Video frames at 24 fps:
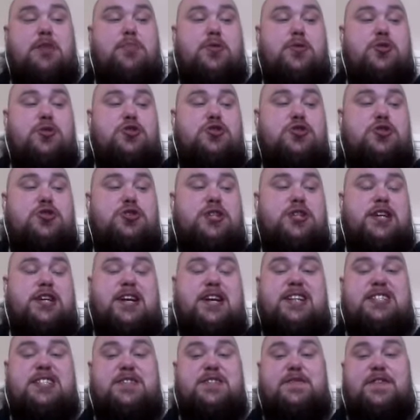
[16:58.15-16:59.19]
but just in
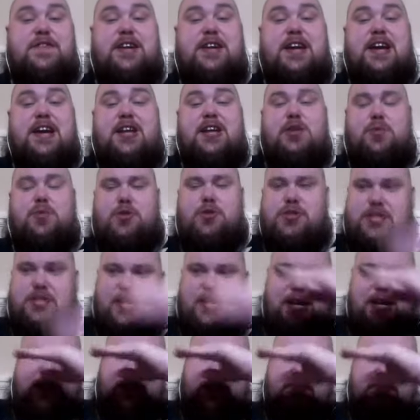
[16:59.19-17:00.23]
case you forget and you want to
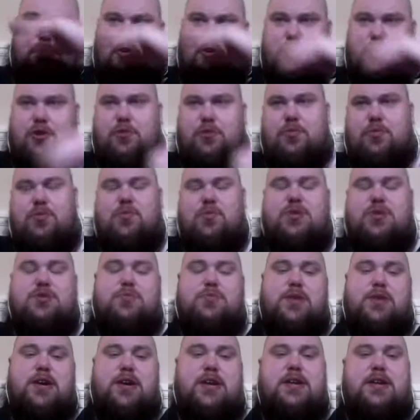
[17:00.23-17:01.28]
kind of look up which
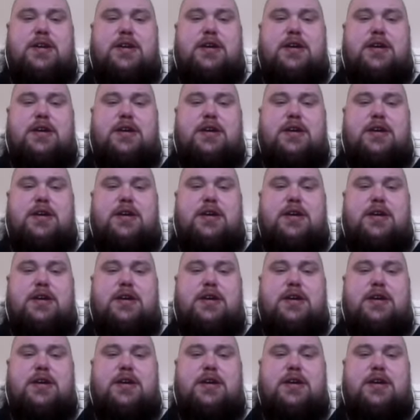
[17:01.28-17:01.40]
way